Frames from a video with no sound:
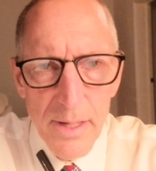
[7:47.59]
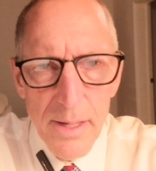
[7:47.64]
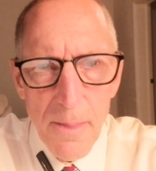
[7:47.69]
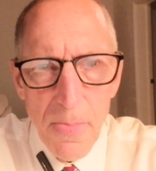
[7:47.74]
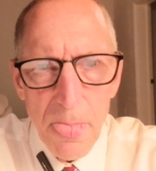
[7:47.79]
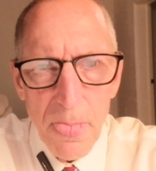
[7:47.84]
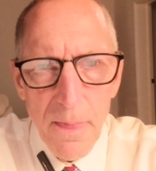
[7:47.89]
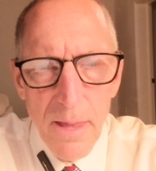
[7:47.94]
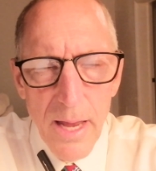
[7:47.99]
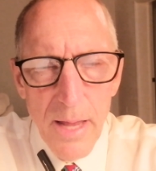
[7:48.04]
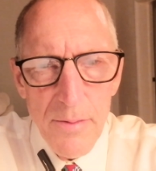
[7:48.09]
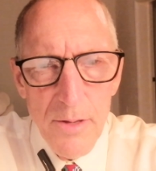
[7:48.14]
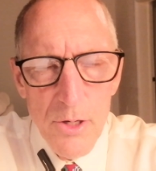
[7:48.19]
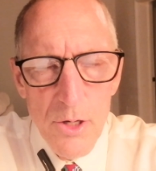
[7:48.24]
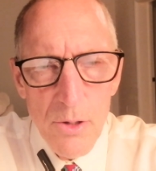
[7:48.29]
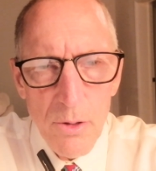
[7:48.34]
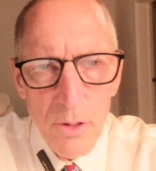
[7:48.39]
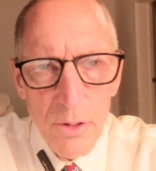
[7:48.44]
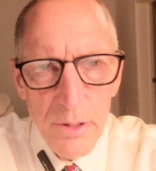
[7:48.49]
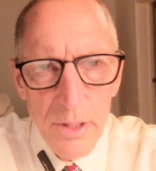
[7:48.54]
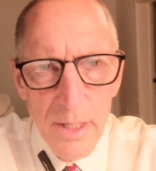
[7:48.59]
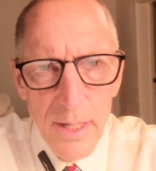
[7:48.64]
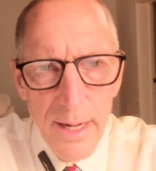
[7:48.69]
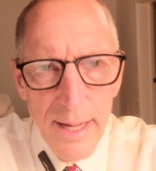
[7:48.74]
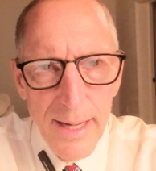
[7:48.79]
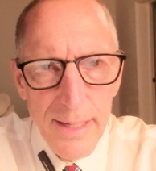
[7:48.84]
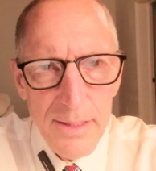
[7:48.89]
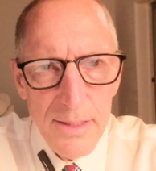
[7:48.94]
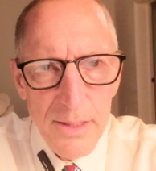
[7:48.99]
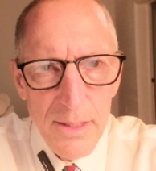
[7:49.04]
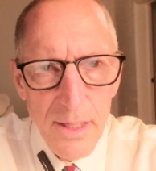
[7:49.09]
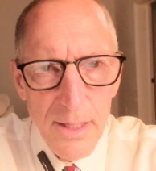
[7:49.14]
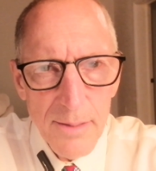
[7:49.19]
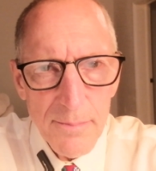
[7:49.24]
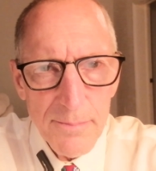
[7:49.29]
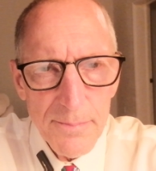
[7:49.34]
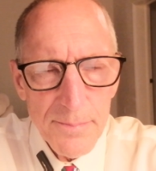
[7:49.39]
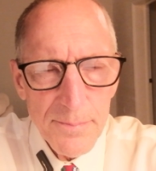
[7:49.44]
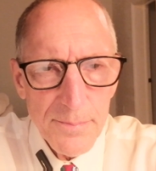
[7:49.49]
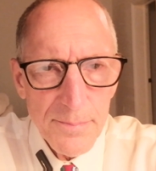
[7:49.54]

And then you're looking at the